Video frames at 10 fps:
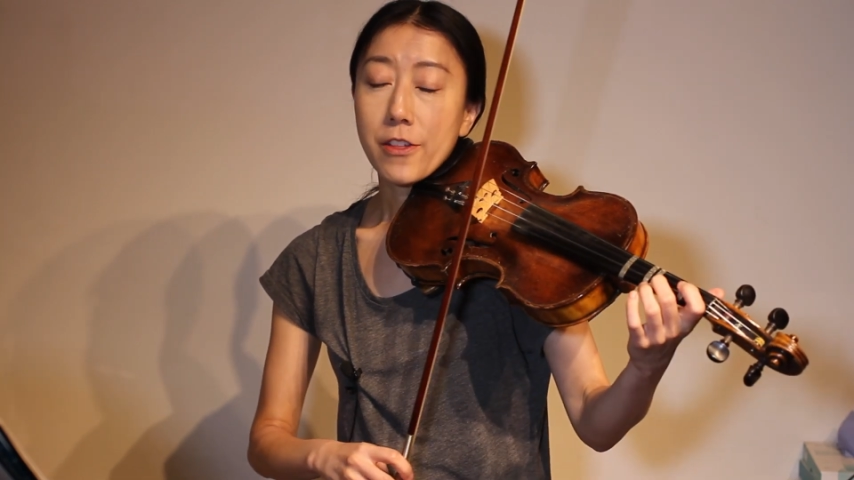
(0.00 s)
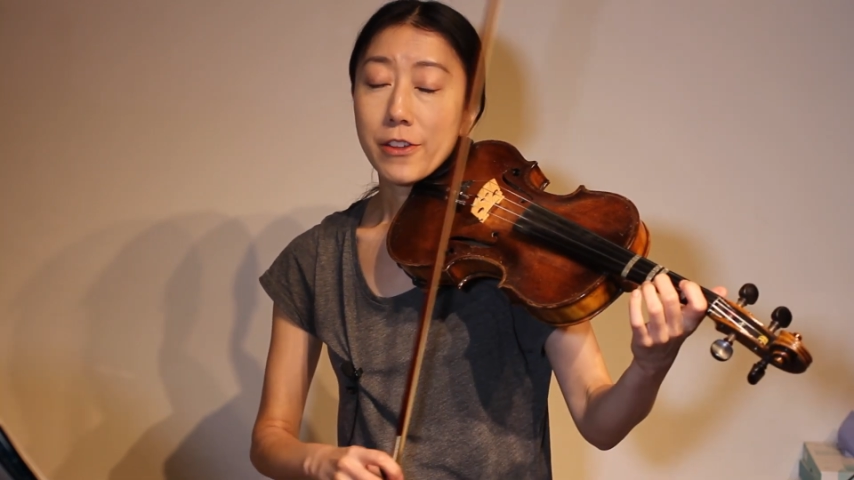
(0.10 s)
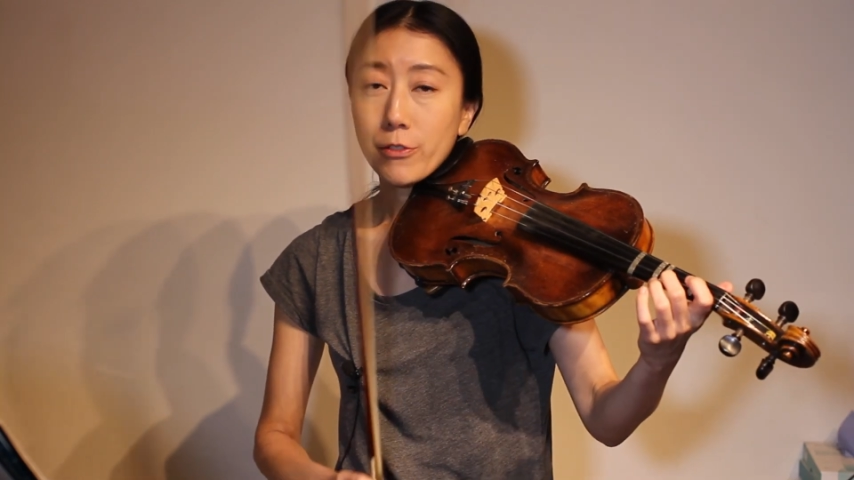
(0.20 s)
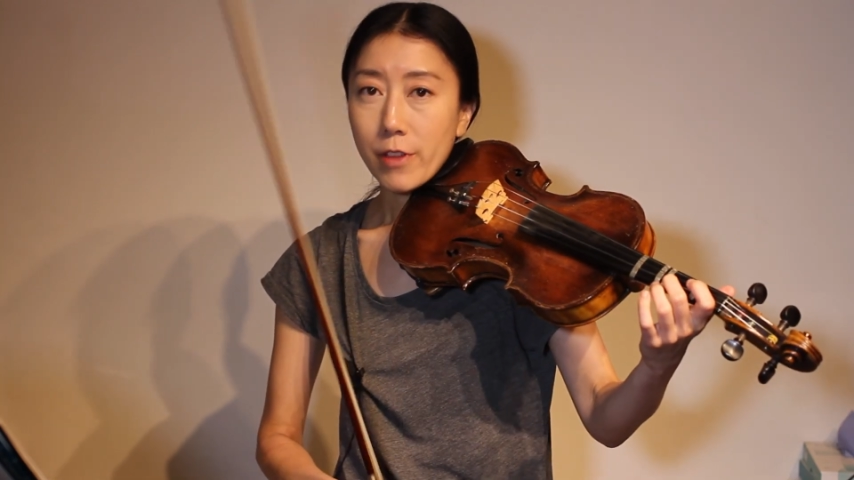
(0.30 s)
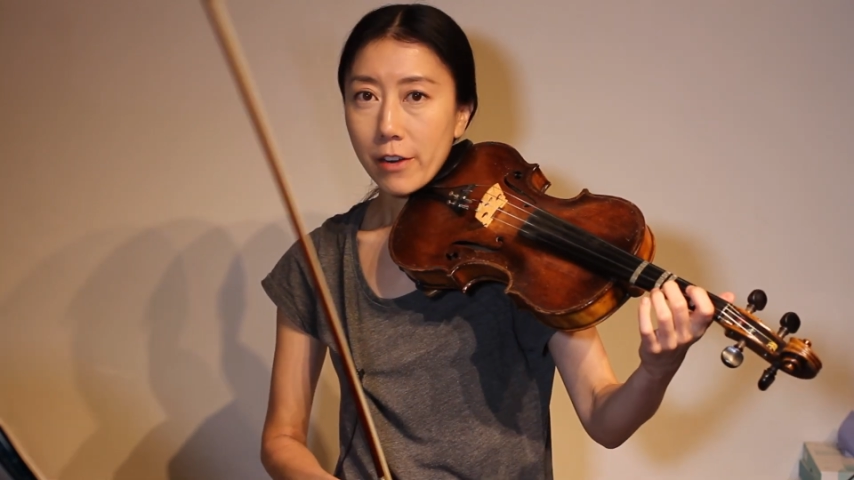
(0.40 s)
then
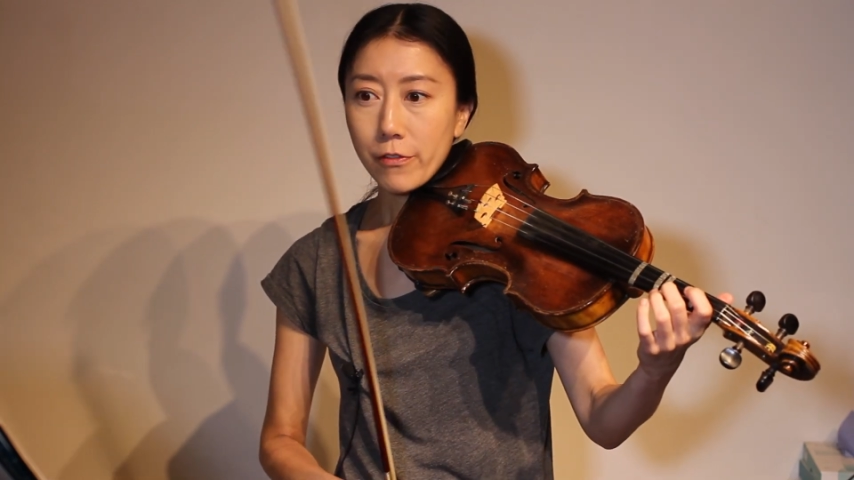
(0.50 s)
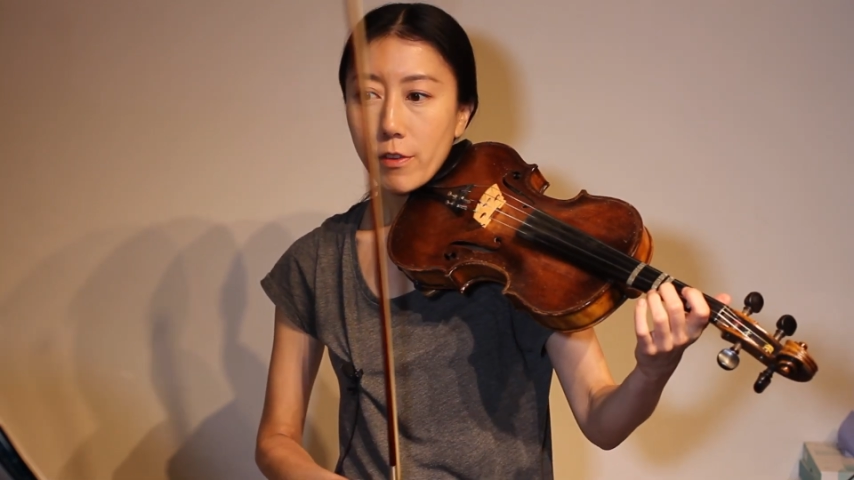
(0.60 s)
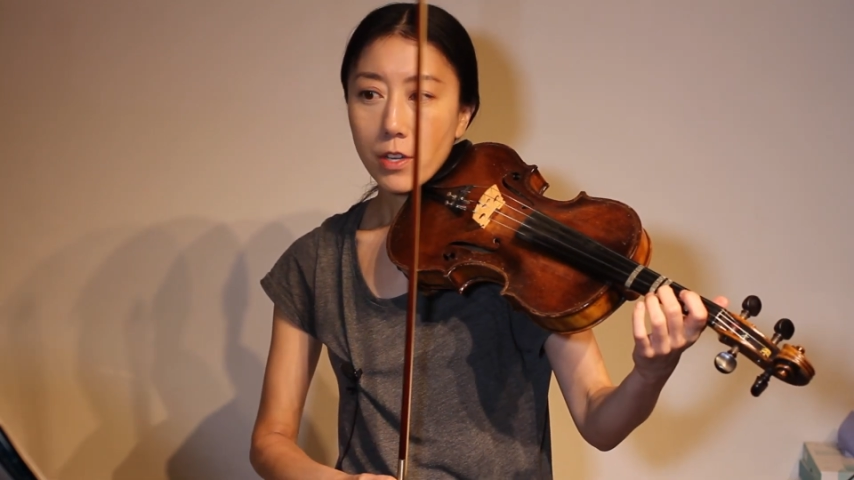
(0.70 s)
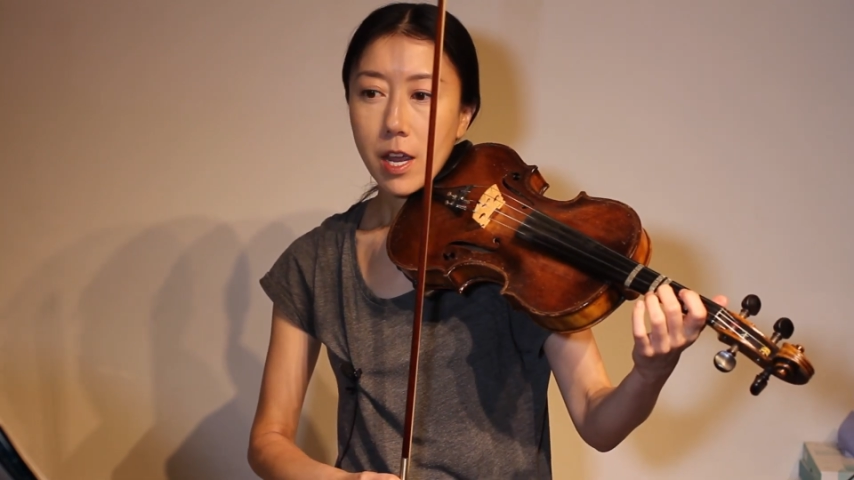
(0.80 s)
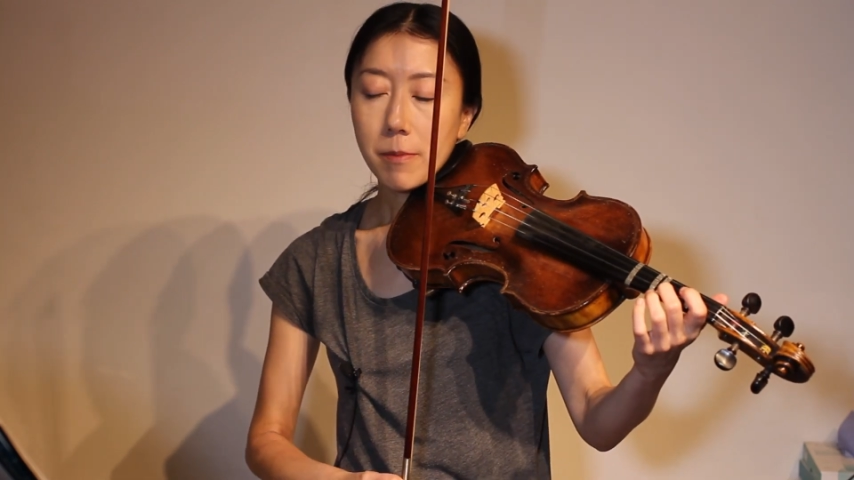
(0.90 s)
do that a few
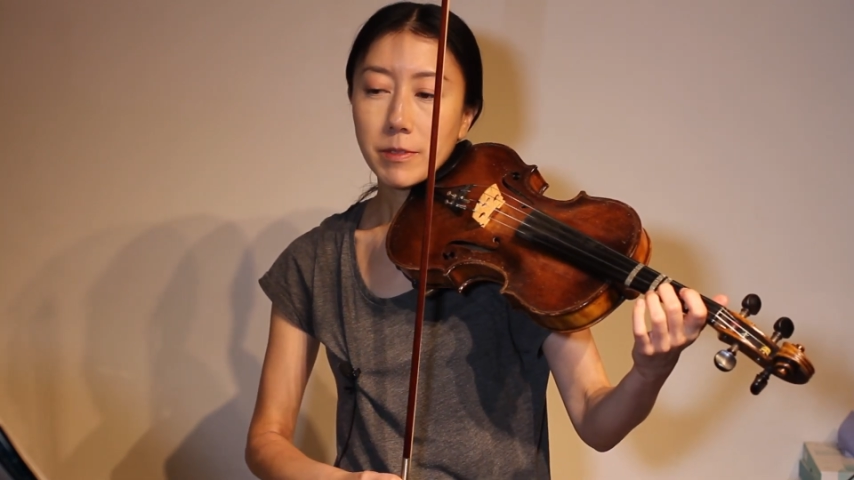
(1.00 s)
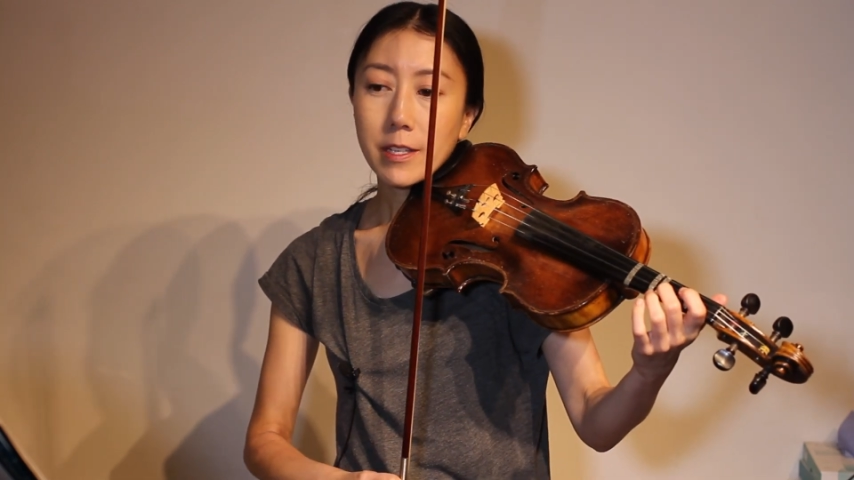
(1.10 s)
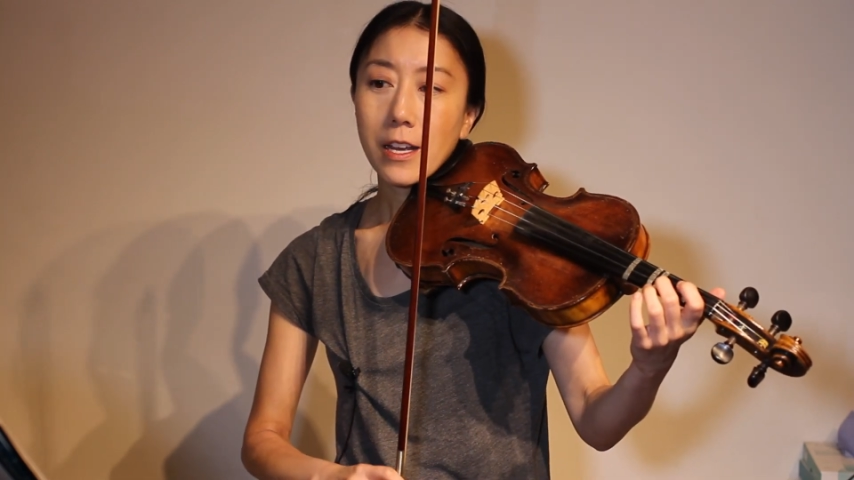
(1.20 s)
times,